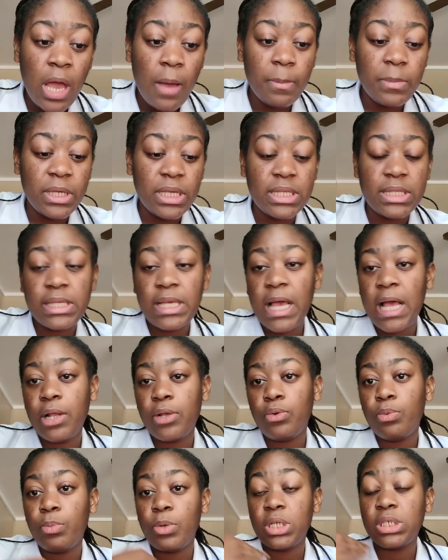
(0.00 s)
Me
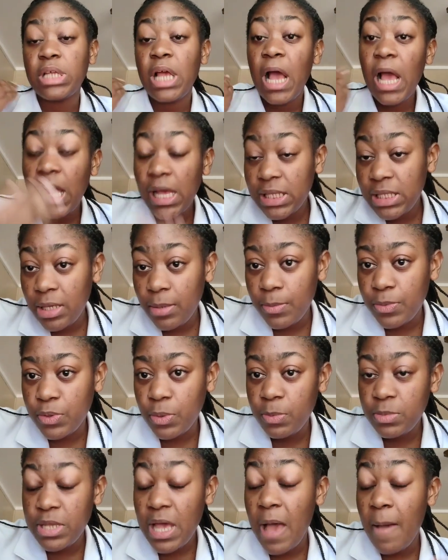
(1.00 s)
scan how much items.
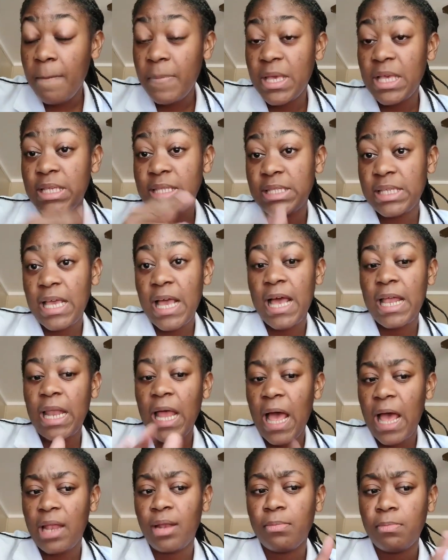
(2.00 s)
Sometimes me scan
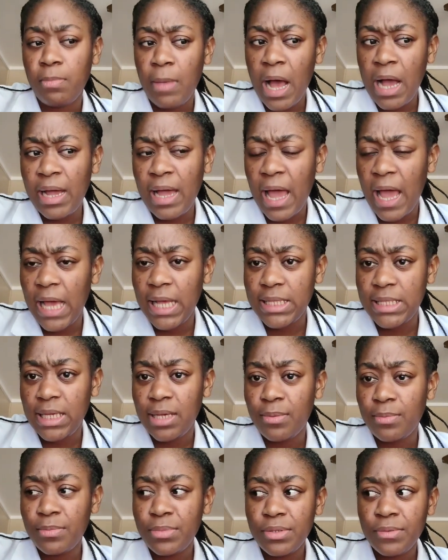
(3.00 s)
and bag
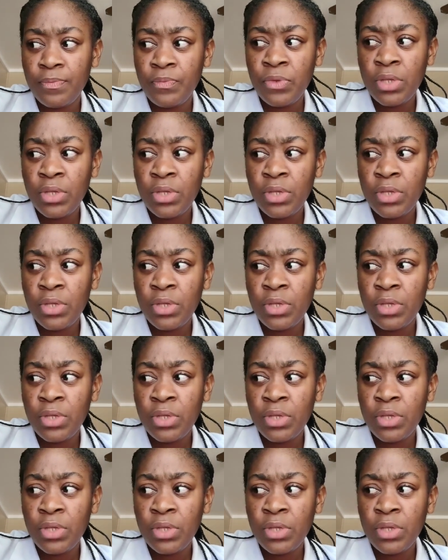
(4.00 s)
items.